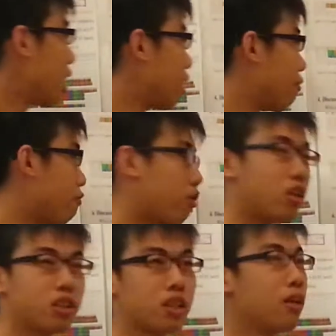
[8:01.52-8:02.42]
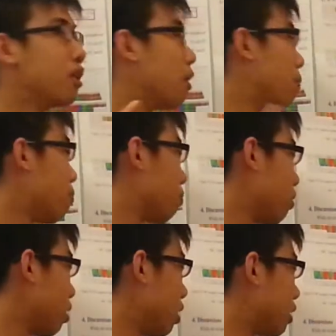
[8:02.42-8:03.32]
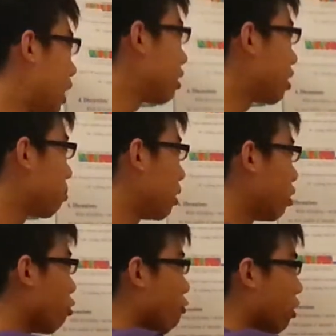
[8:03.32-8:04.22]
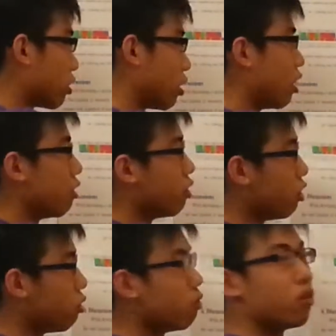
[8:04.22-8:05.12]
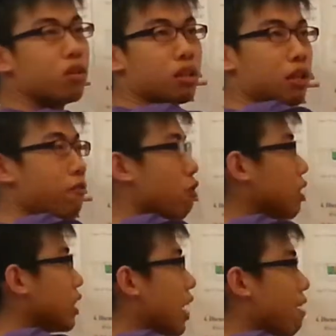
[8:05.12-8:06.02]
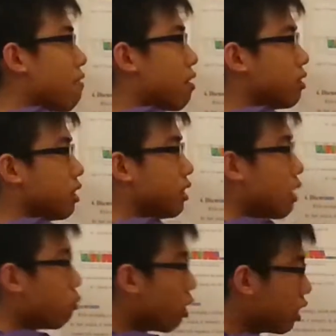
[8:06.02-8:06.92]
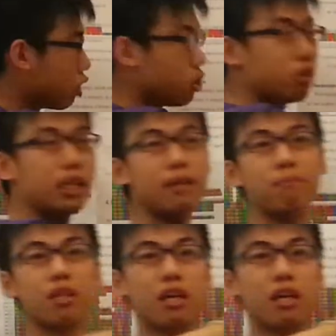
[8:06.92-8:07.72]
And the scientists need to foster new influenza A viruses and run a 2D